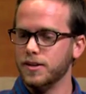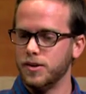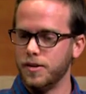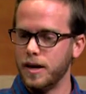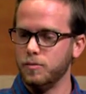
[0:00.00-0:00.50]

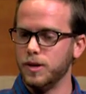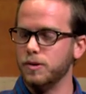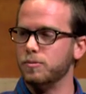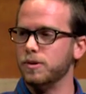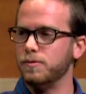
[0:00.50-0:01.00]
during that
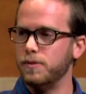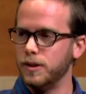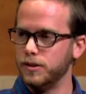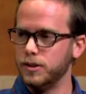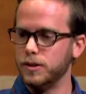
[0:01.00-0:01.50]
week, we
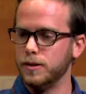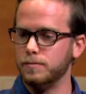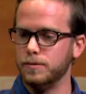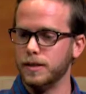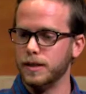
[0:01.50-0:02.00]

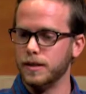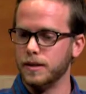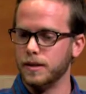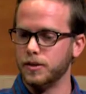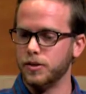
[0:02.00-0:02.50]
fellowship and
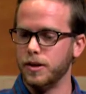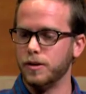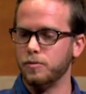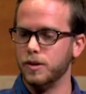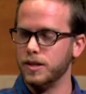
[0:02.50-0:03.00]
try
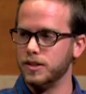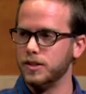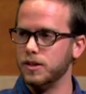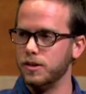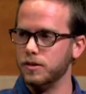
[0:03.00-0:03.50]
to witness
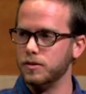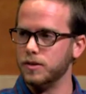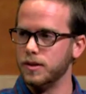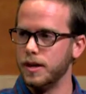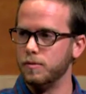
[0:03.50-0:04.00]
to
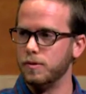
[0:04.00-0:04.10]
those that